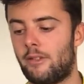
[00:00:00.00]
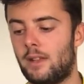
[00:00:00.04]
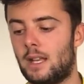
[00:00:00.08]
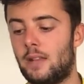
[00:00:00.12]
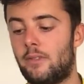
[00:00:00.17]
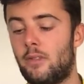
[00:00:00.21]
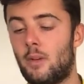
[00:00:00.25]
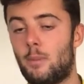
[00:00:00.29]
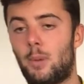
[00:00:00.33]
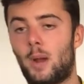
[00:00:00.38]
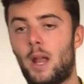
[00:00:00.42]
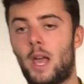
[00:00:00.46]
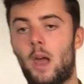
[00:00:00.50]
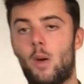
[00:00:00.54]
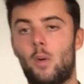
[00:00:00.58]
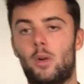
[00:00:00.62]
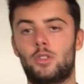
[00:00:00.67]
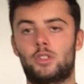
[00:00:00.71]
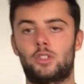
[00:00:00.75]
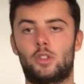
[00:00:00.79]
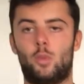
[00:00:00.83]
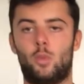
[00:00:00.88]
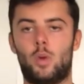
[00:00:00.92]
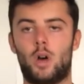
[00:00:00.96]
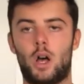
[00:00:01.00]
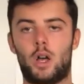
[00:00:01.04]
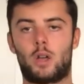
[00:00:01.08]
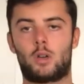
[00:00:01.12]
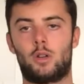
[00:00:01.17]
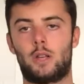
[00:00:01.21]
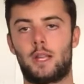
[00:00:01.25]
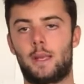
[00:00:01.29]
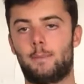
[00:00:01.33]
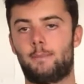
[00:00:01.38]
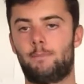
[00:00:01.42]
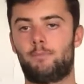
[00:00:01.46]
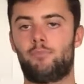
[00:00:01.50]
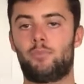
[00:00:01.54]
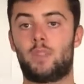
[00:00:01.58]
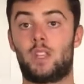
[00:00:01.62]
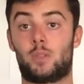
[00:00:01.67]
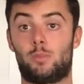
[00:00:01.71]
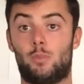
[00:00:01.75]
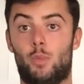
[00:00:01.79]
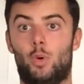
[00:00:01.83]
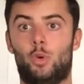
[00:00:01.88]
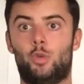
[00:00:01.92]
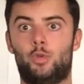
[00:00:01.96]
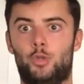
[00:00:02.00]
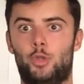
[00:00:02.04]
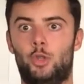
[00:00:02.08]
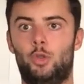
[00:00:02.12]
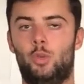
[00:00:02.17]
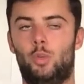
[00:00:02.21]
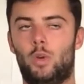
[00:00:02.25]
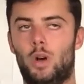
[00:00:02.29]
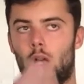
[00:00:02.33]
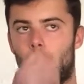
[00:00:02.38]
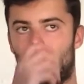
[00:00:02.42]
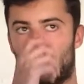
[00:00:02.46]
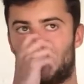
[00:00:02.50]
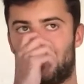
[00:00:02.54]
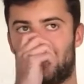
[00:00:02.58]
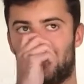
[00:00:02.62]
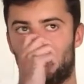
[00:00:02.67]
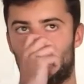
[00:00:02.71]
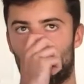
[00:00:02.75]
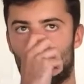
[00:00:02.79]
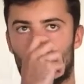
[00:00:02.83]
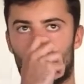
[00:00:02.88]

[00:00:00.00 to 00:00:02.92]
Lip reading: and if a player wants to work on it, there's more to work on.